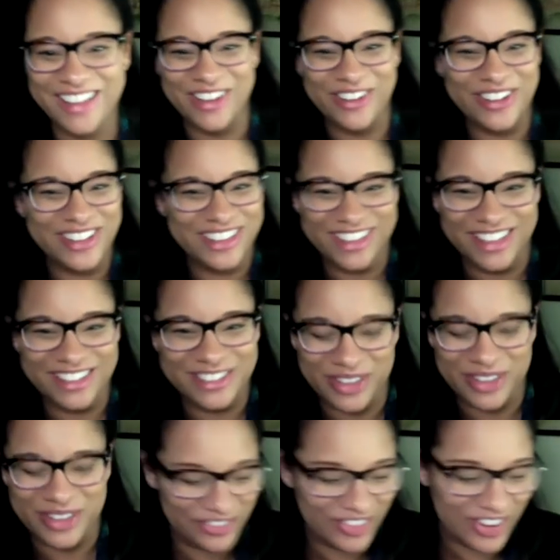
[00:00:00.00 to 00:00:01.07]
So it's, it's
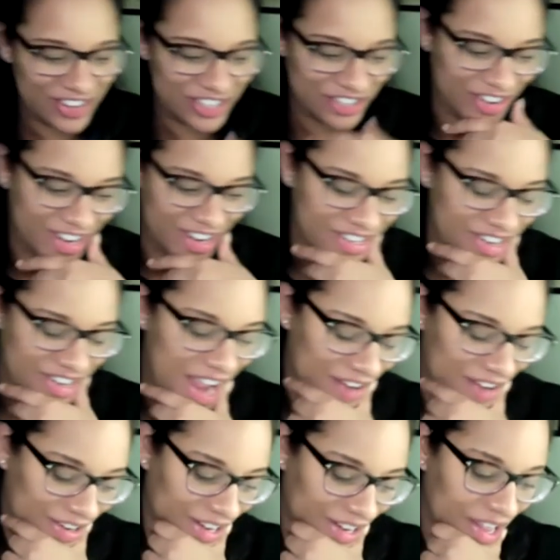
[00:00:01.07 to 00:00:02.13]
a very strange
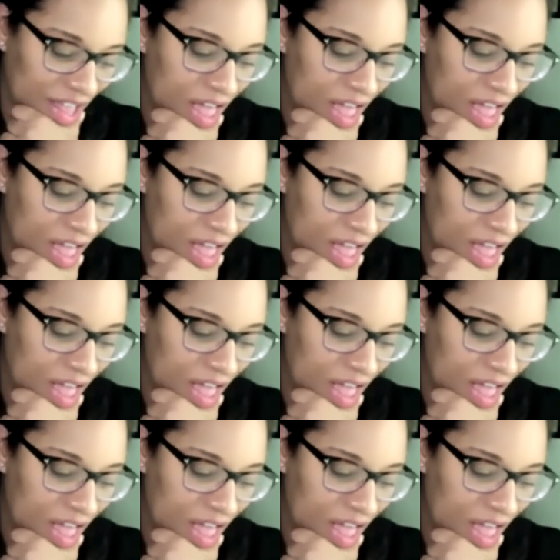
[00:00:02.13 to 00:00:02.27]
irony.